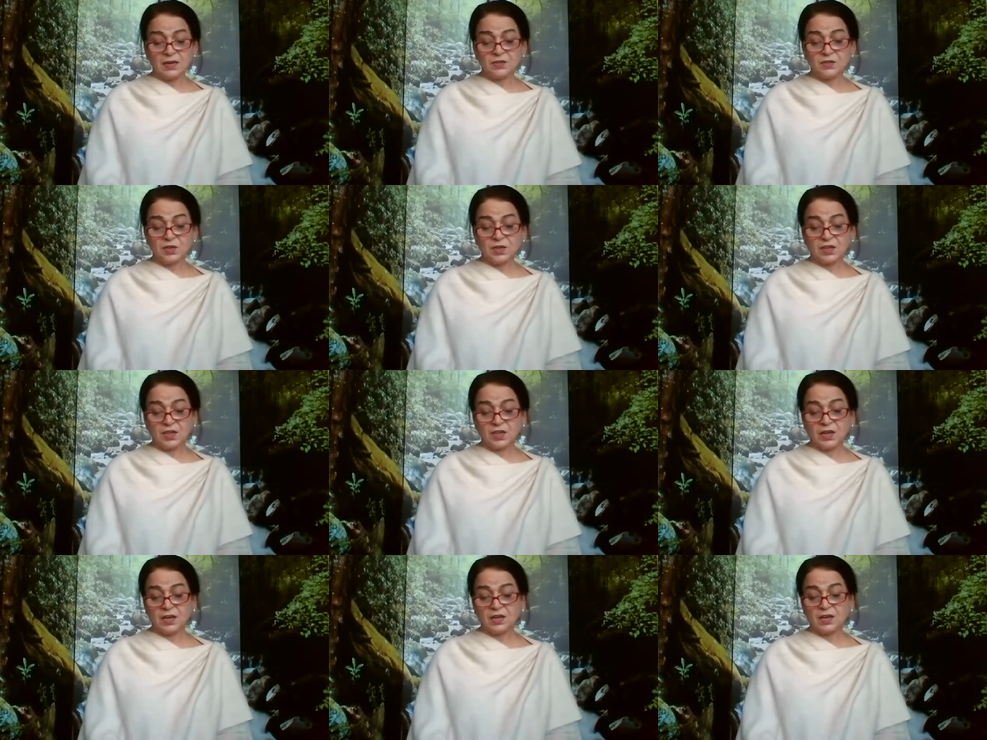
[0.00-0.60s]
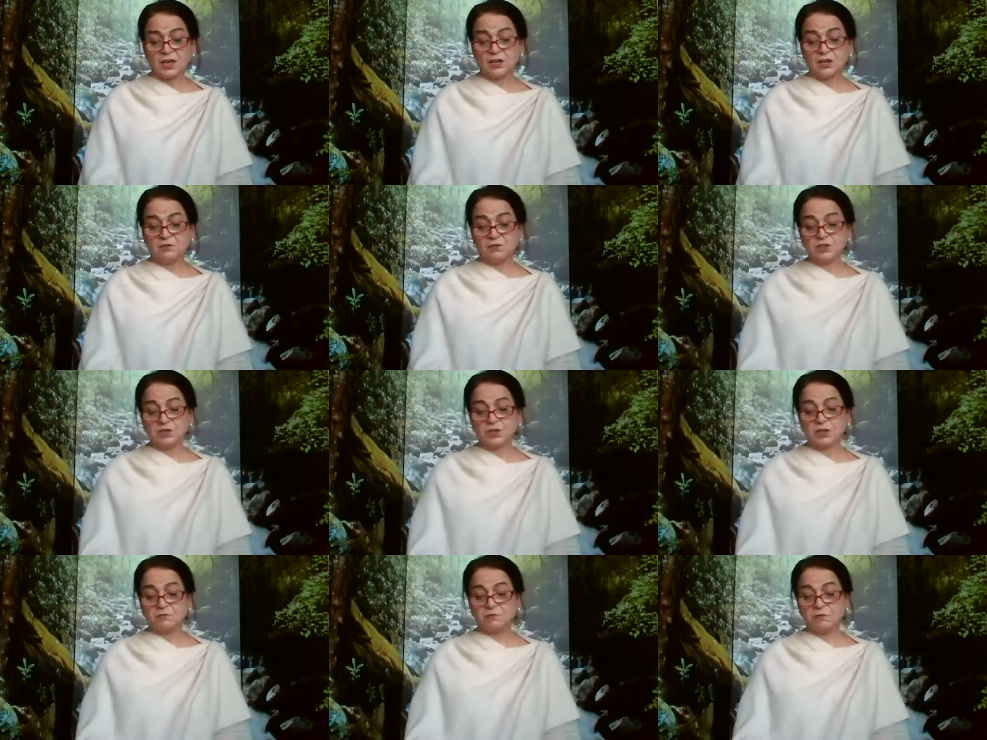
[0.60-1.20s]
is a thing in
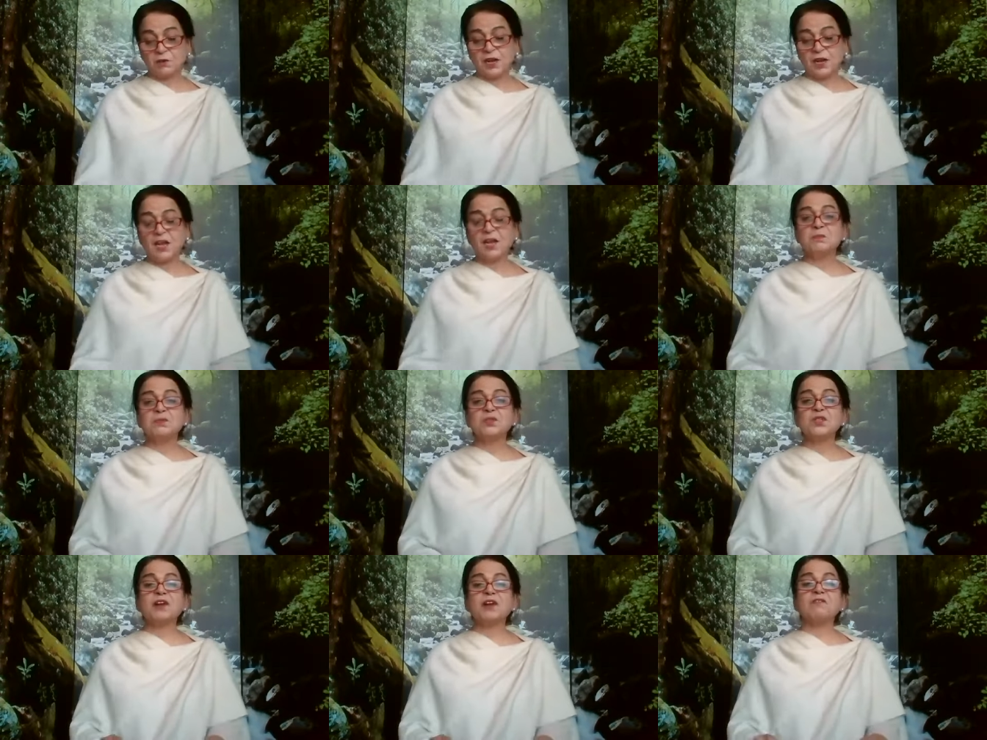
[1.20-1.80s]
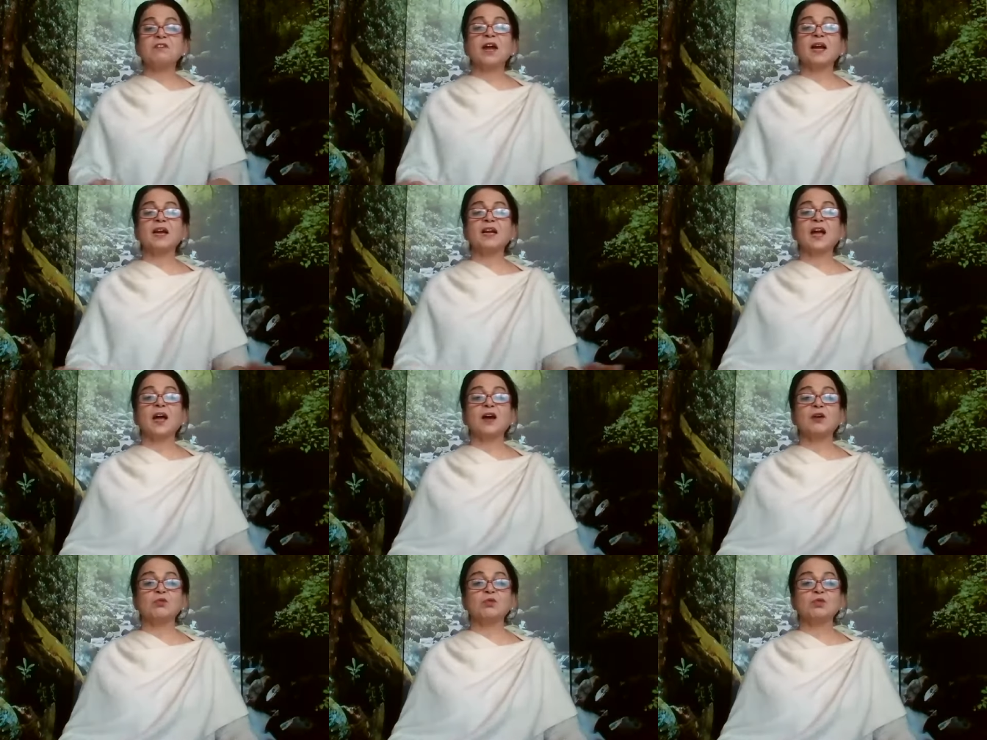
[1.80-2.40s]
which the flames have
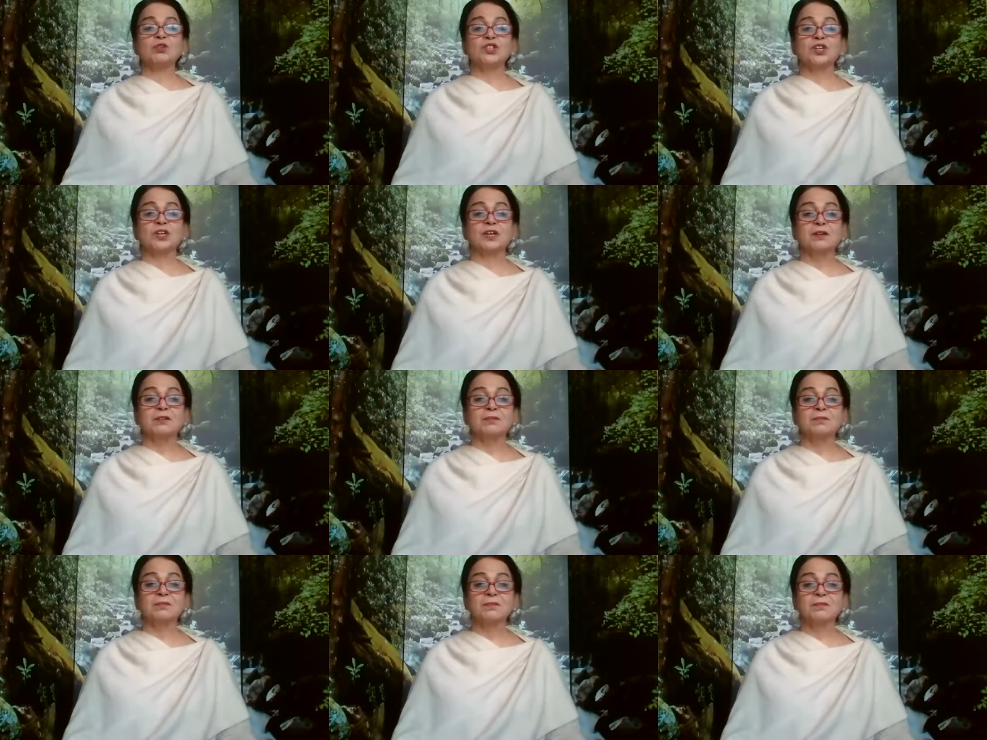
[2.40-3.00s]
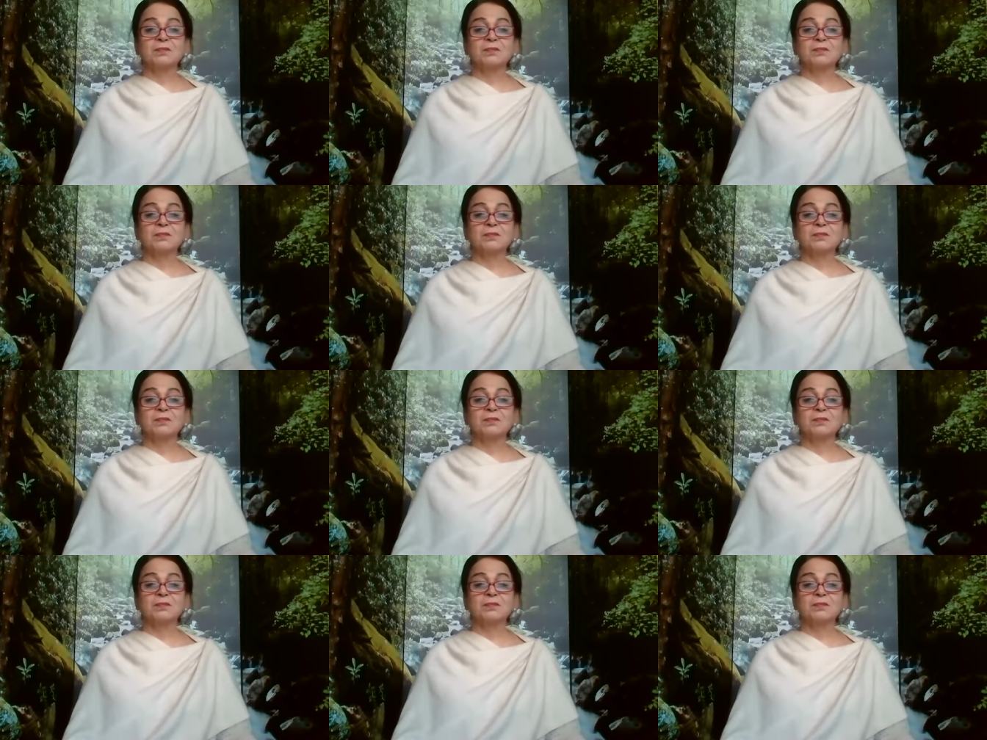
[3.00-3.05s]
died out